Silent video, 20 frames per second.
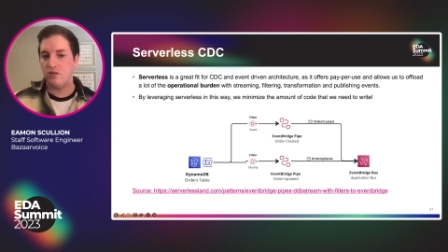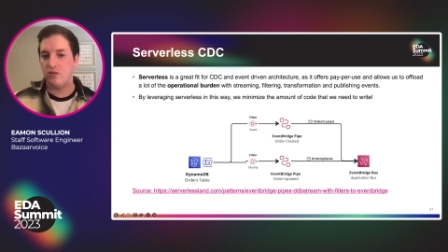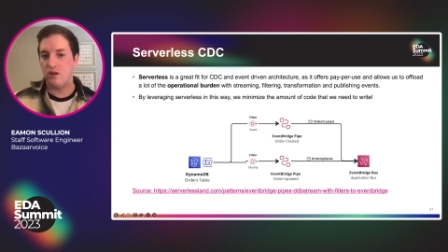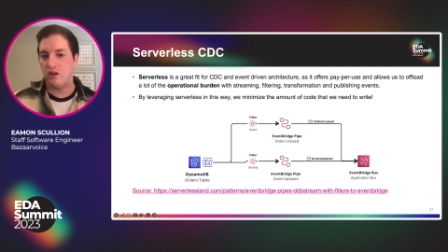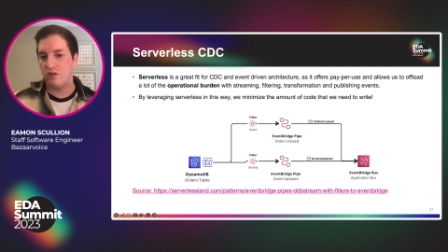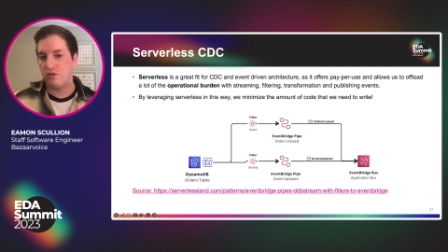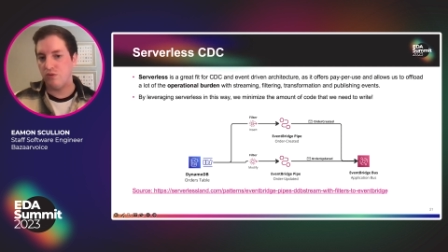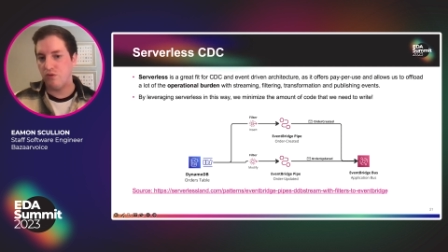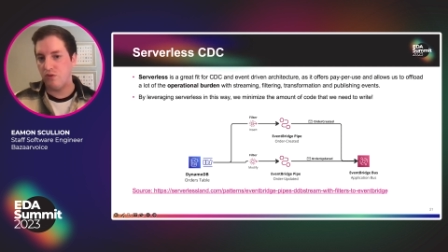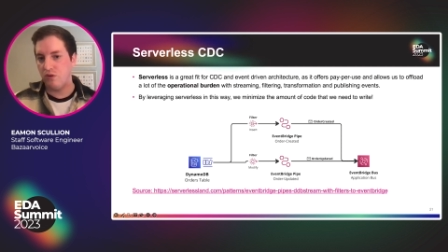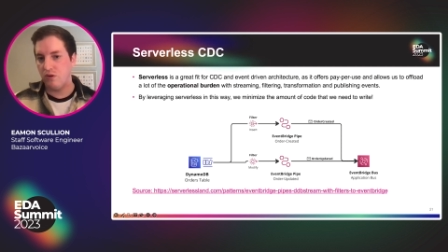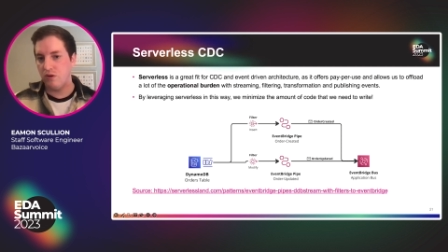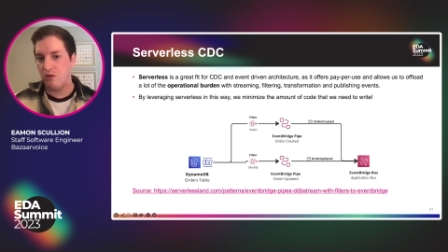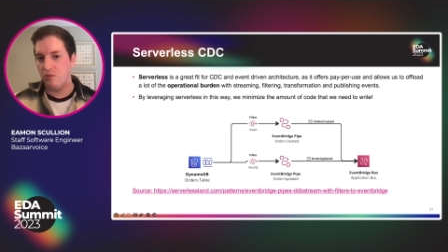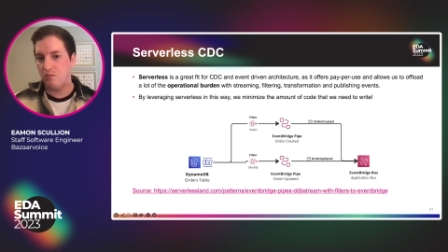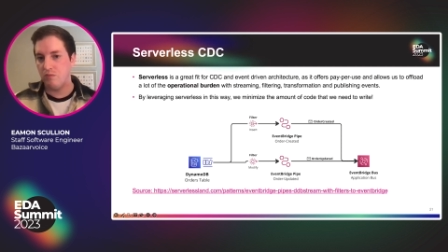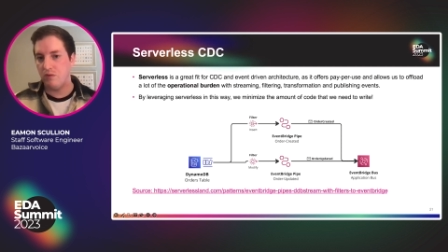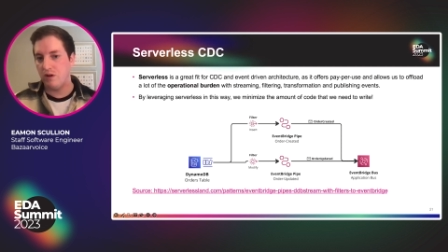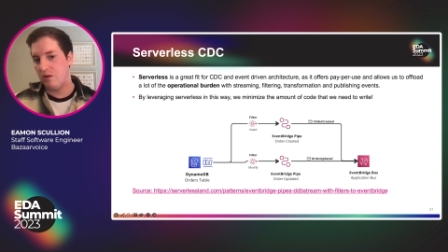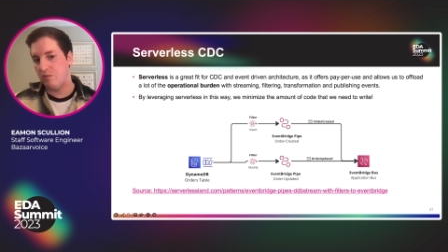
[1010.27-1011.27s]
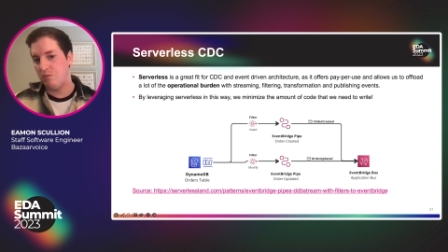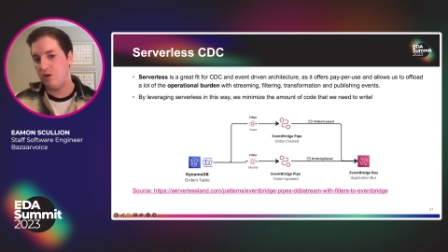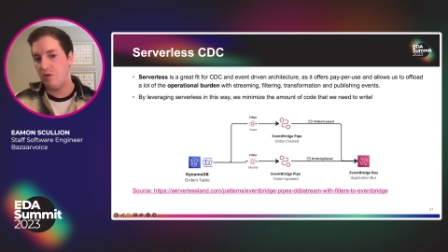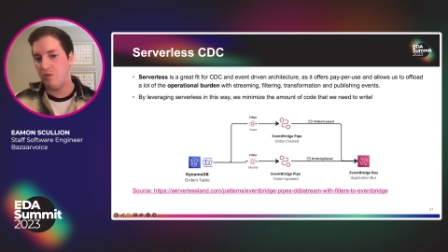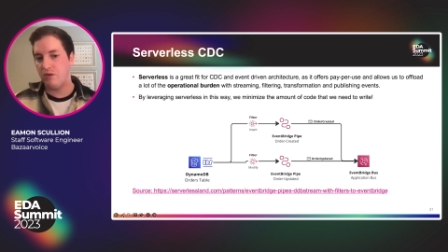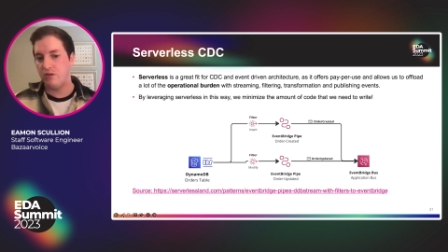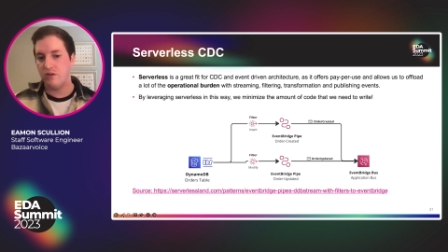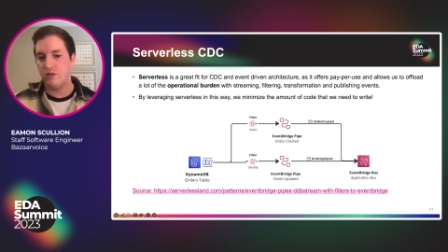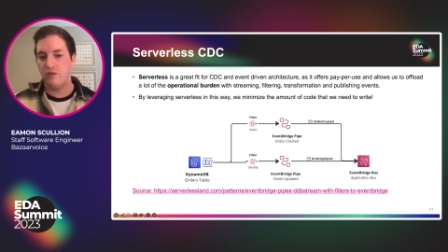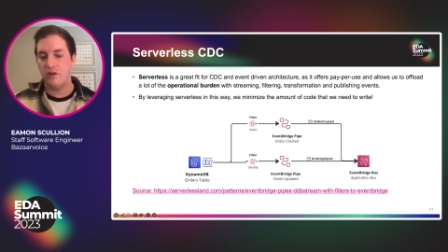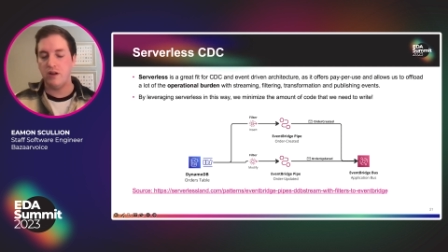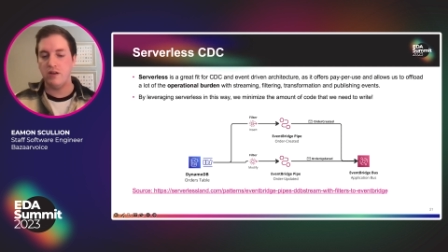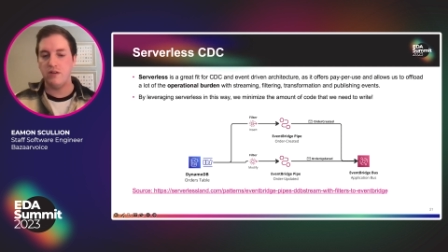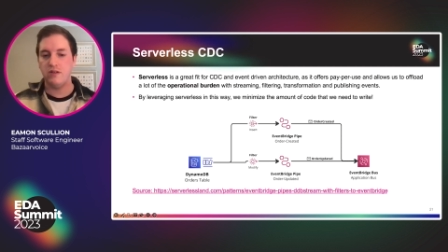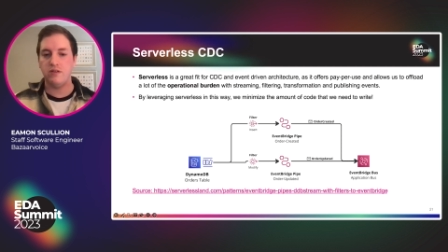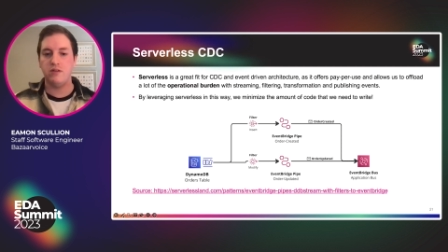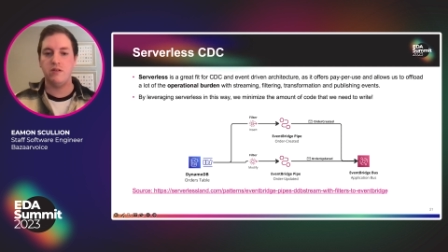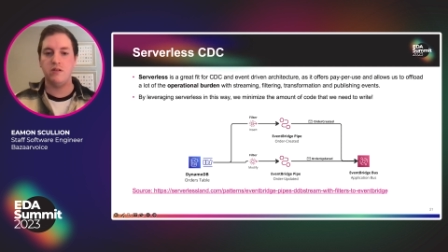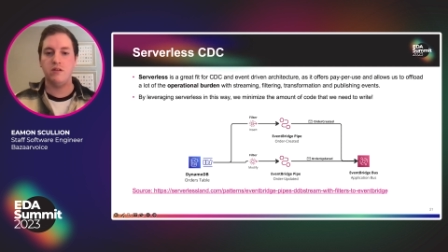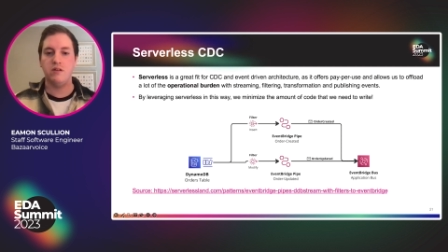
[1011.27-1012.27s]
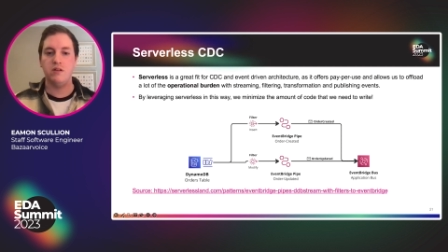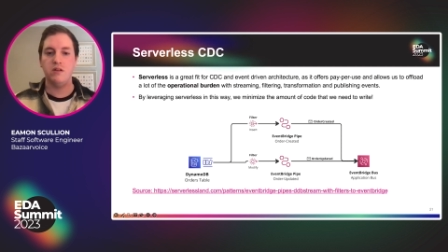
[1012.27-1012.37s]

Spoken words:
transform, and publish events.